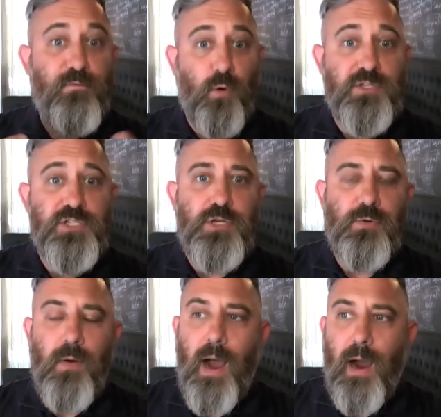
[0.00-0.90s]
forced
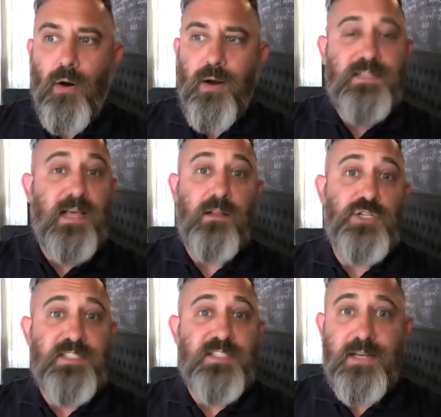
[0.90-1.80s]
to. Our
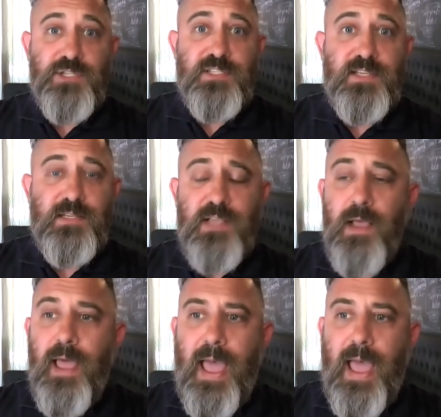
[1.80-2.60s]
intelligence agencies